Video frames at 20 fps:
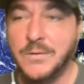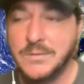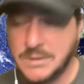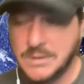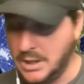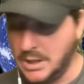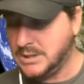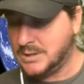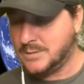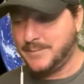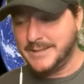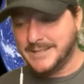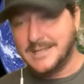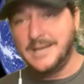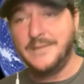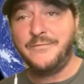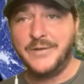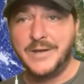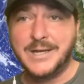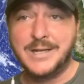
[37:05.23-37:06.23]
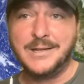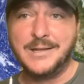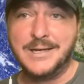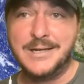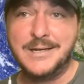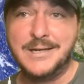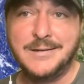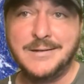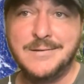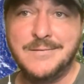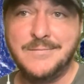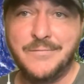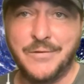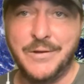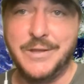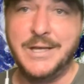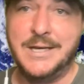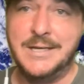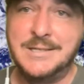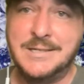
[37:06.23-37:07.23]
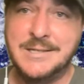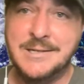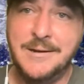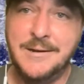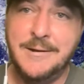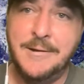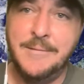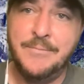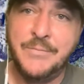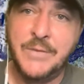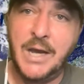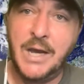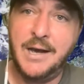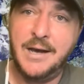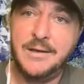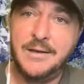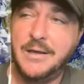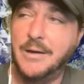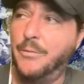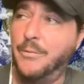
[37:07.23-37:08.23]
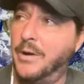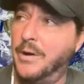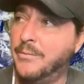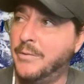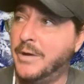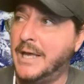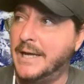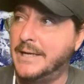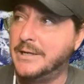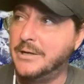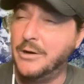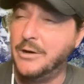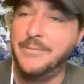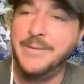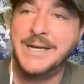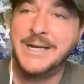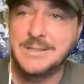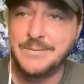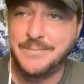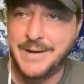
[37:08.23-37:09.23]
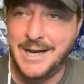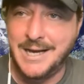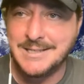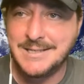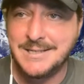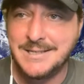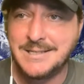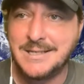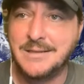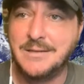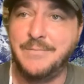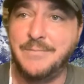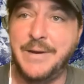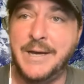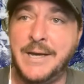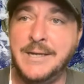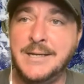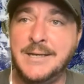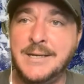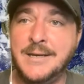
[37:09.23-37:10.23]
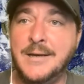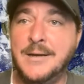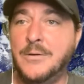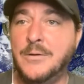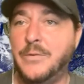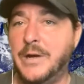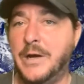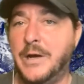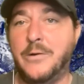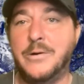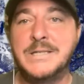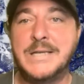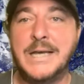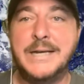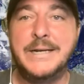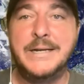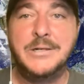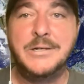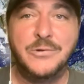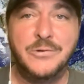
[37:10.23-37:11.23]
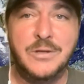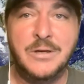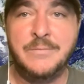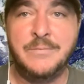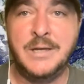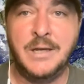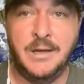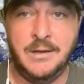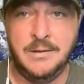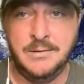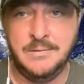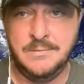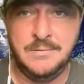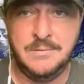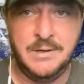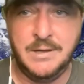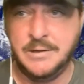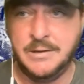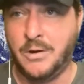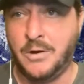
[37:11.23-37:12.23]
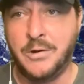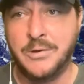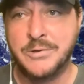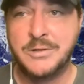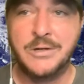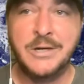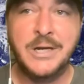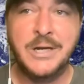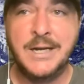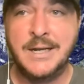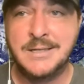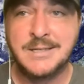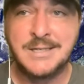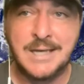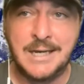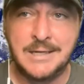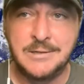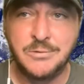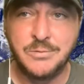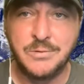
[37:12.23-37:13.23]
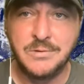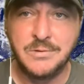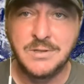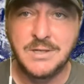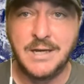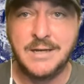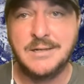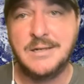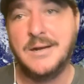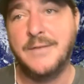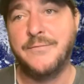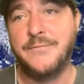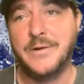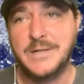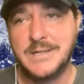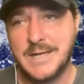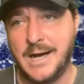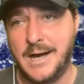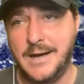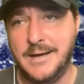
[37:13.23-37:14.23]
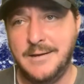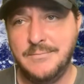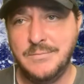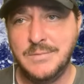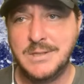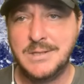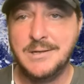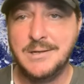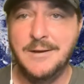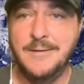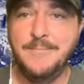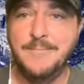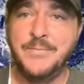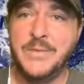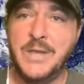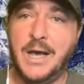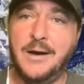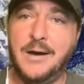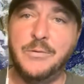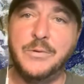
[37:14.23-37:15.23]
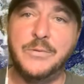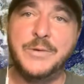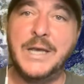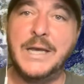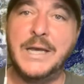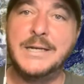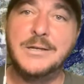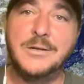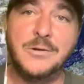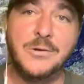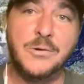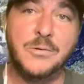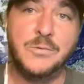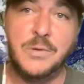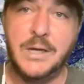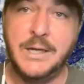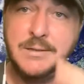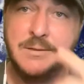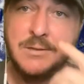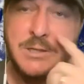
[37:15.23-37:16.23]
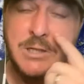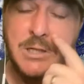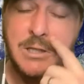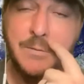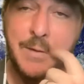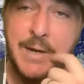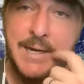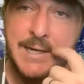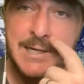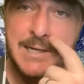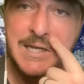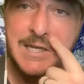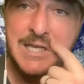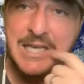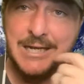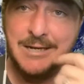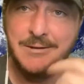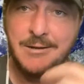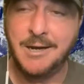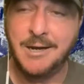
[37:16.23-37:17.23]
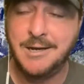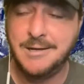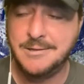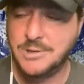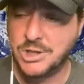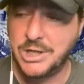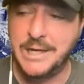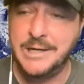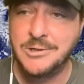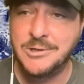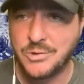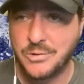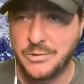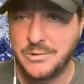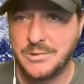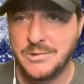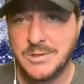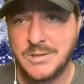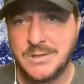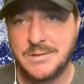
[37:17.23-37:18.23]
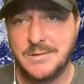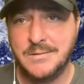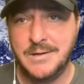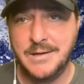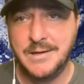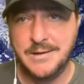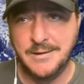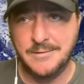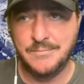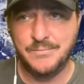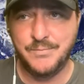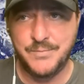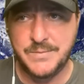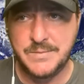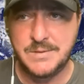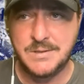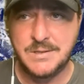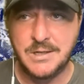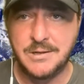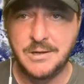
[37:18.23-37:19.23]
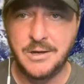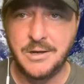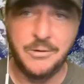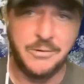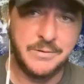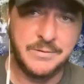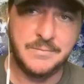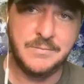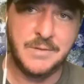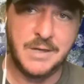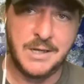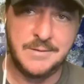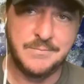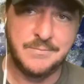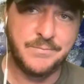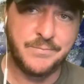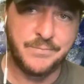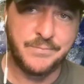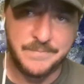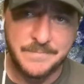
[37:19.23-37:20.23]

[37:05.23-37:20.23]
specifically for this, that when we had to go make deposits at the bank, we always had to do them in alternating schedules at different times. When we had to go into the bank and get change orders, to go and